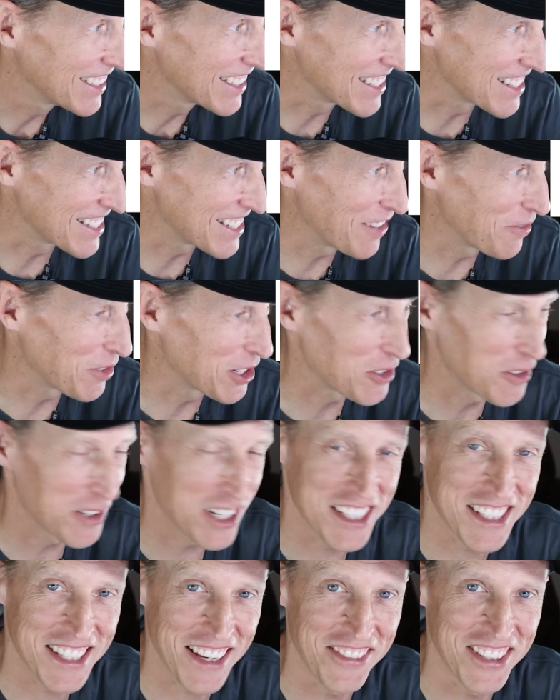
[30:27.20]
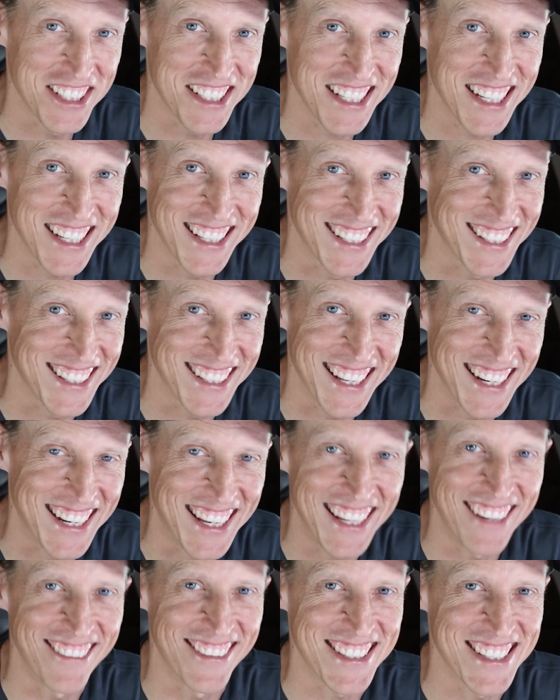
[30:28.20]
December 2017, that
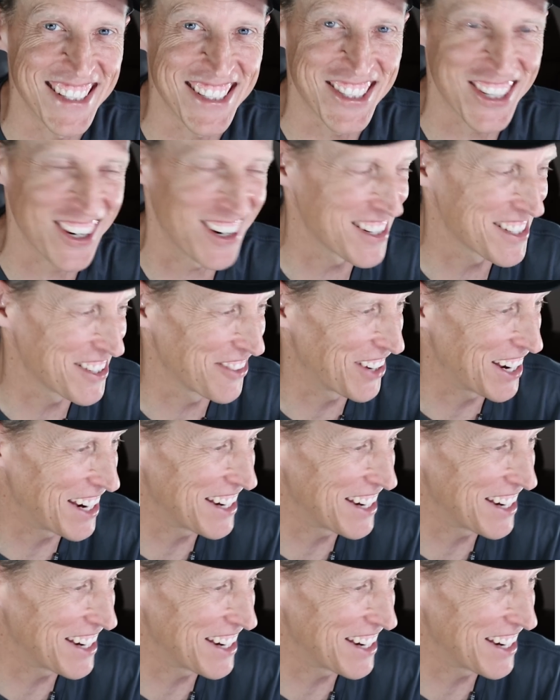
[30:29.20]
he was in charge of